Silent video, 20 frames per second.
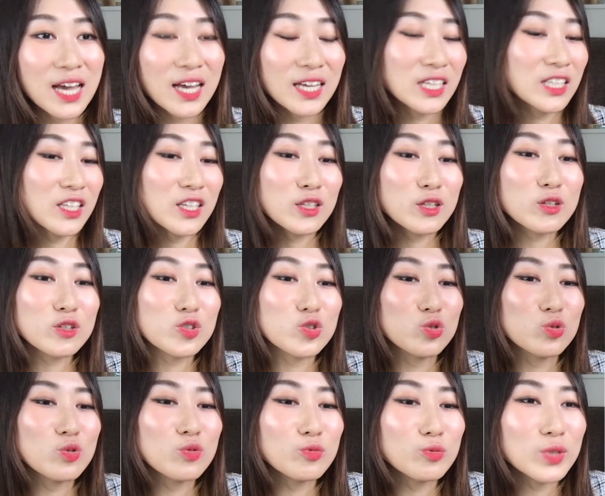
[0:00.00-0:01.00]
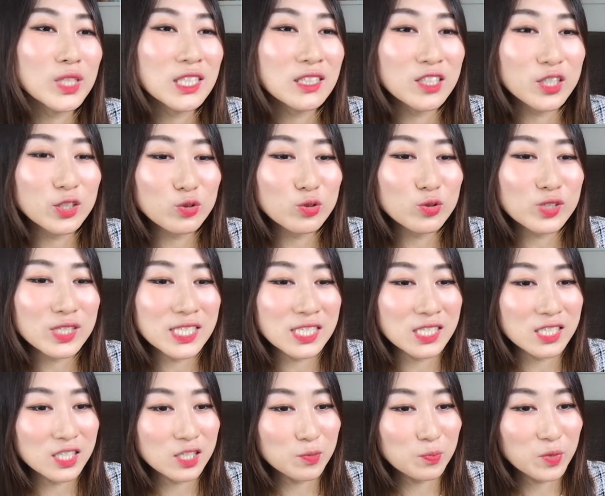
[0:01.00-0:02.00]
In English, you don't really use this
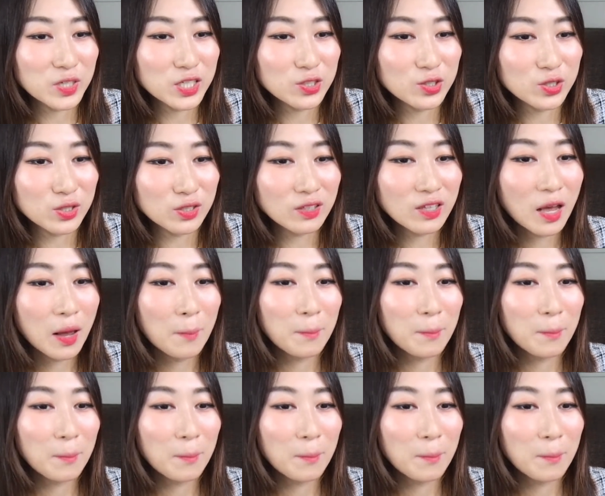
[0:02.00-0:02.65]
expression,